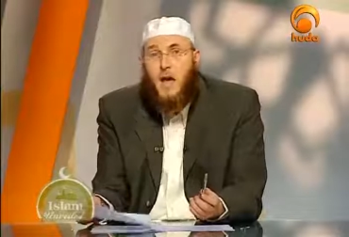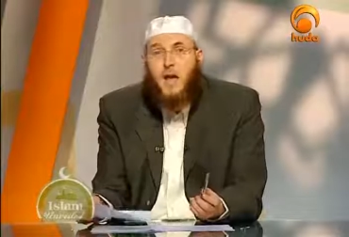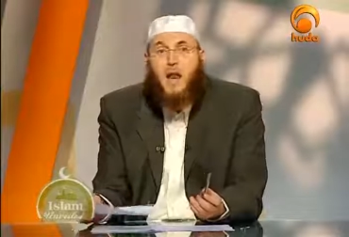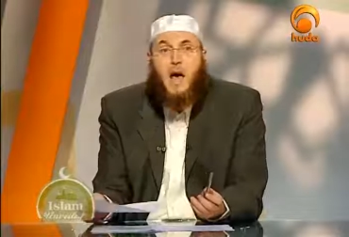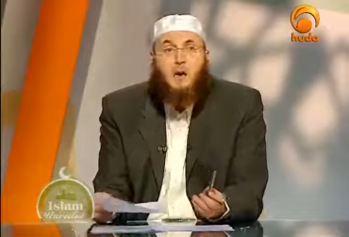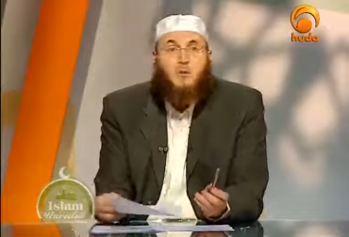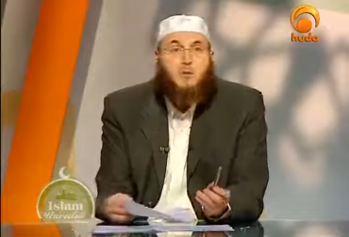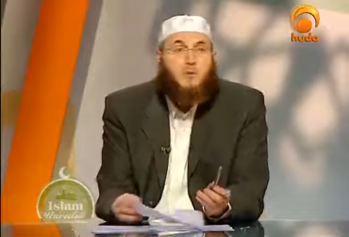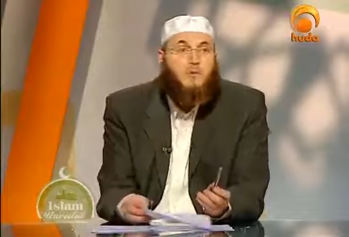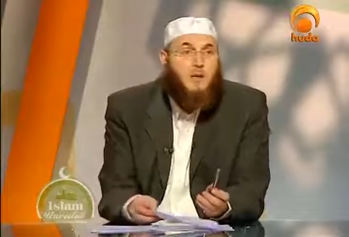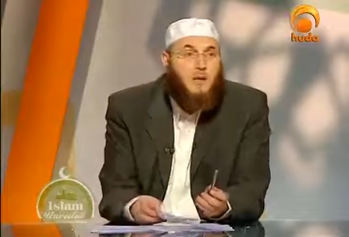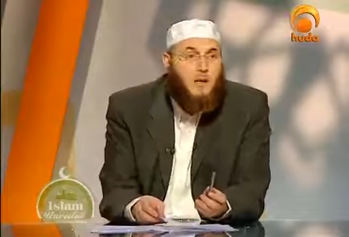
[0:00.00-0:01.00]
And how
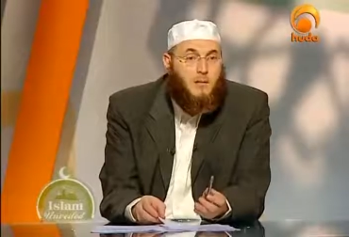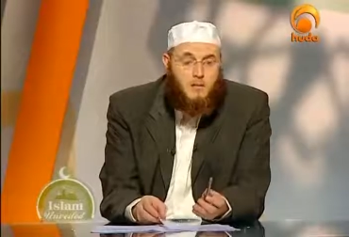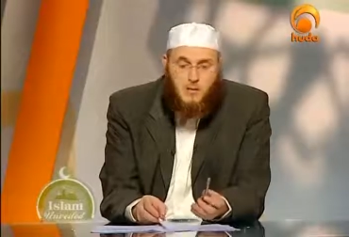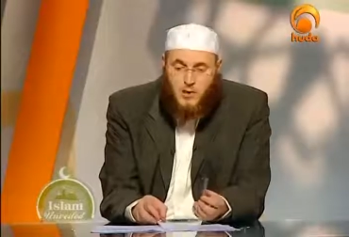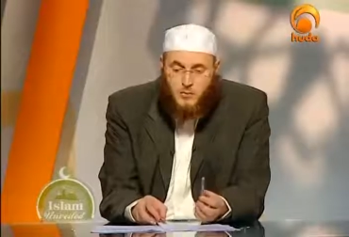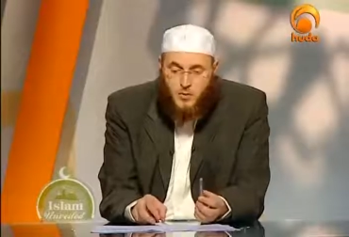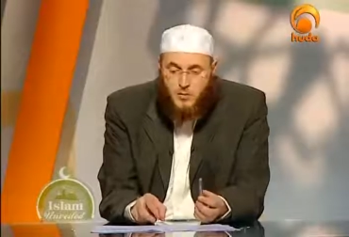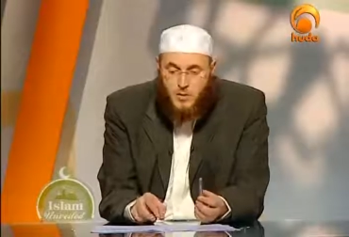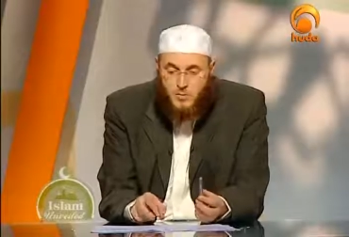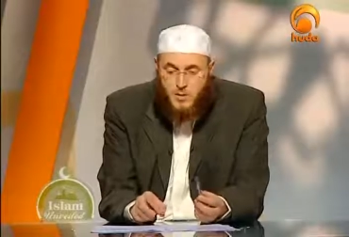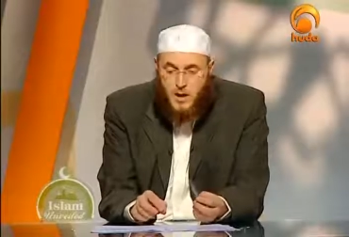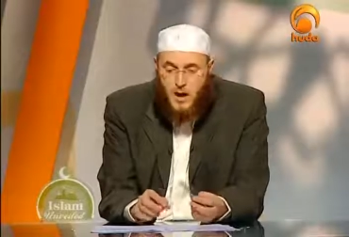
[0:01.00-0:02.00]
should we deal with
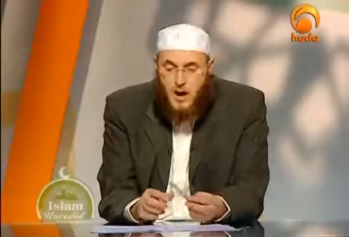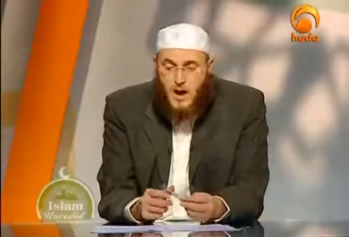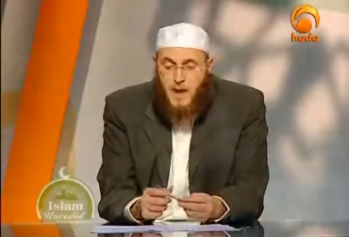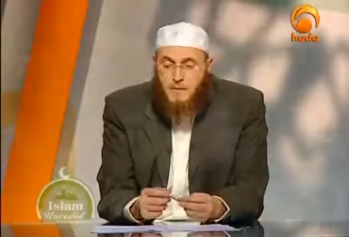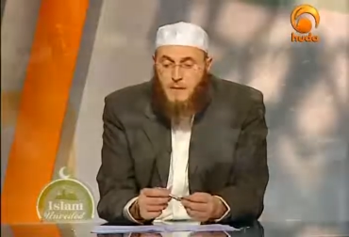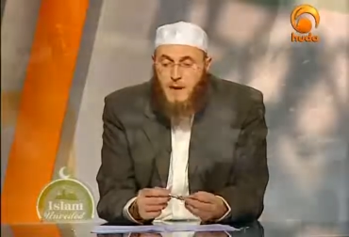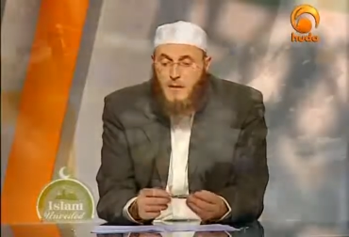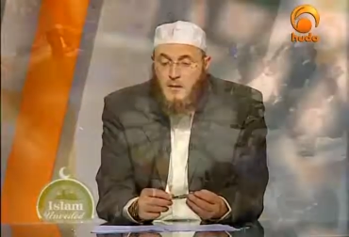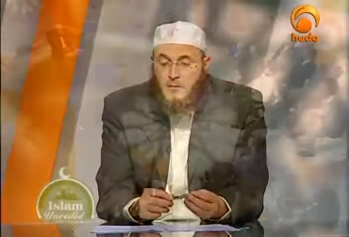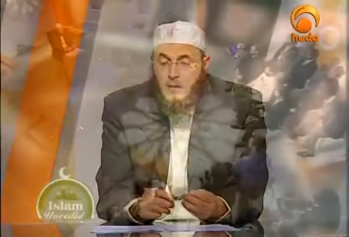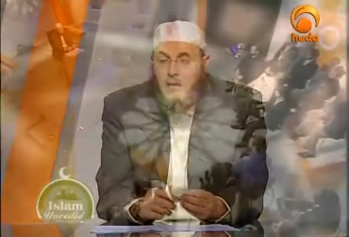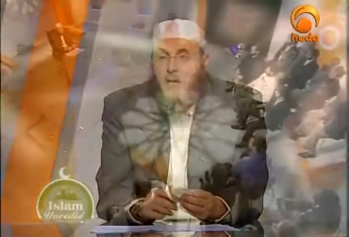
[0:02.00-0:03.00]
non-Muslims? I found
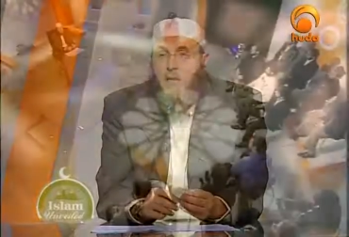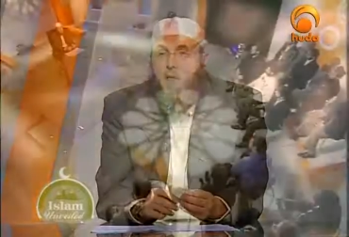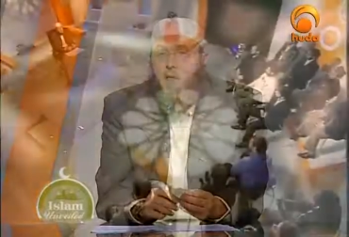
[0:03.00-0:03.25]
a very